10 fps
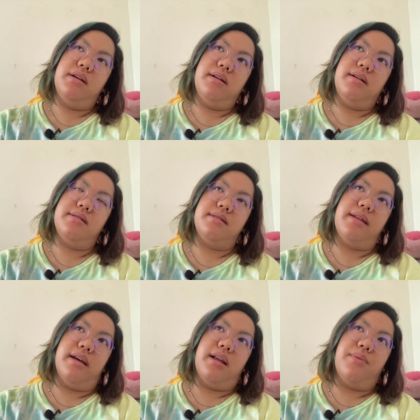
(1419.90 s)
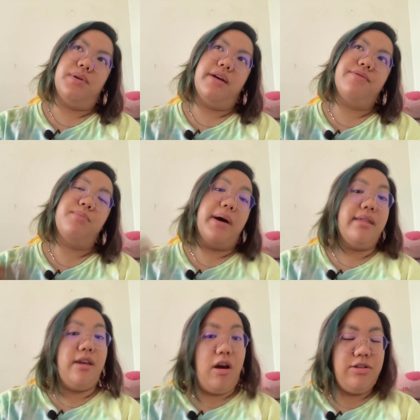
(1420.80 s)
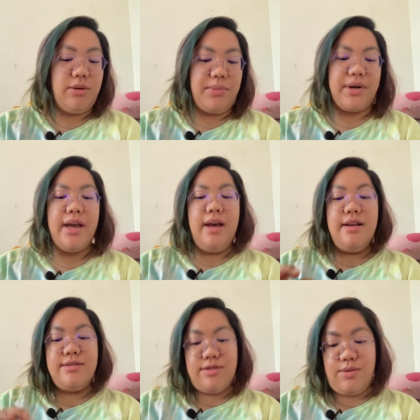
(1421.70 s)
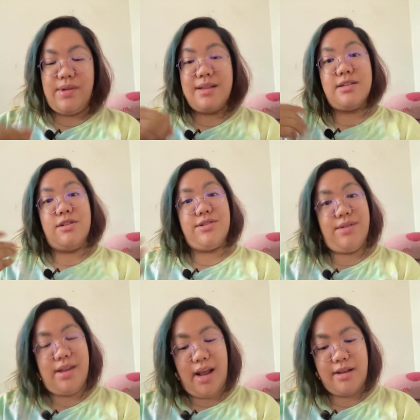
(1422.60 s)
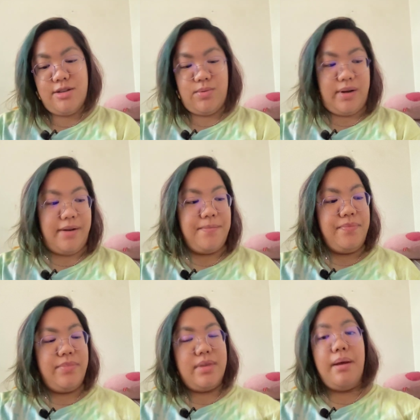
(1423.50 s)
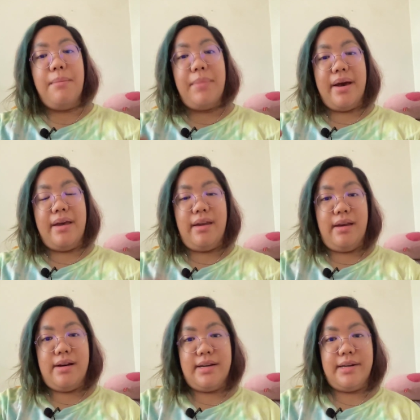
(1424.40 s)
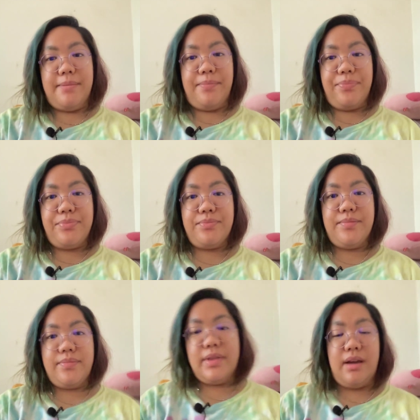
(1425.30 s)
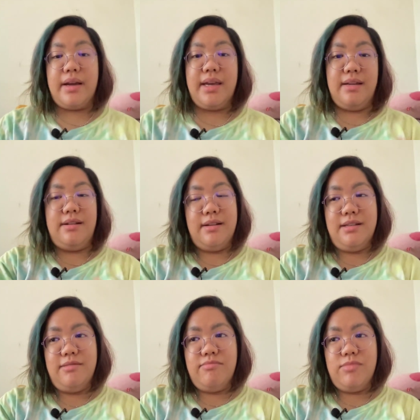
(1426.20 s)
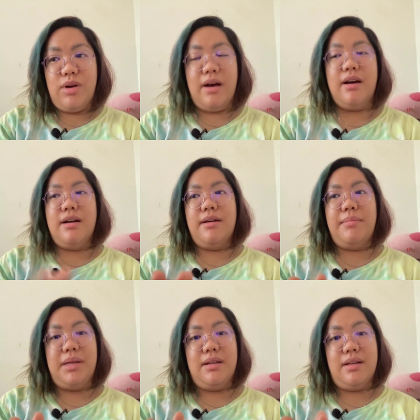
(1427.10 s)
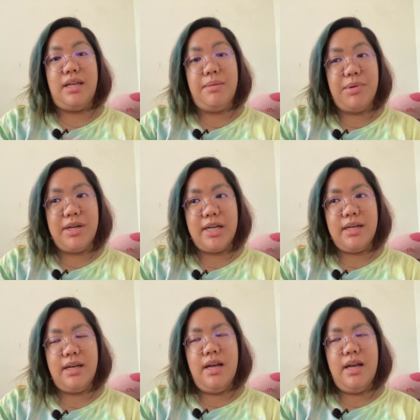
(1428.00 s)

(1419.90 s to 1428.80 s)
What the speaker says: because then I would have to buy the audiobook. So that's also the next one, by a Kindle, an ebook.